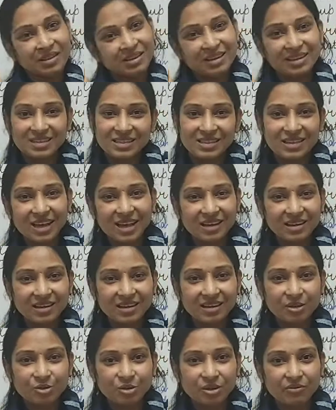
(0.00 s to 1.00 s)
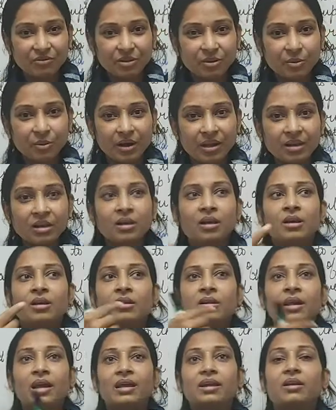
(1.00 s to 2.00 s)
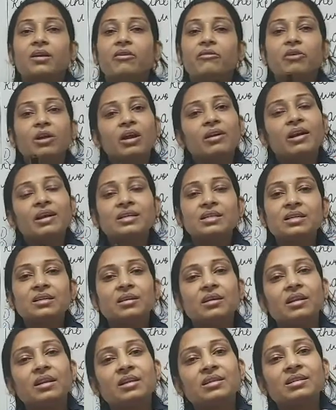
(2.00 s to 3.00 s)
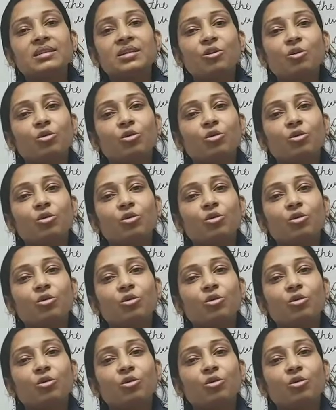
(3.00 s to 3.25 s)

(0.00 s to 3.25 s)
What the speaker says: Is that clear to everyone? Like we are writing an essay,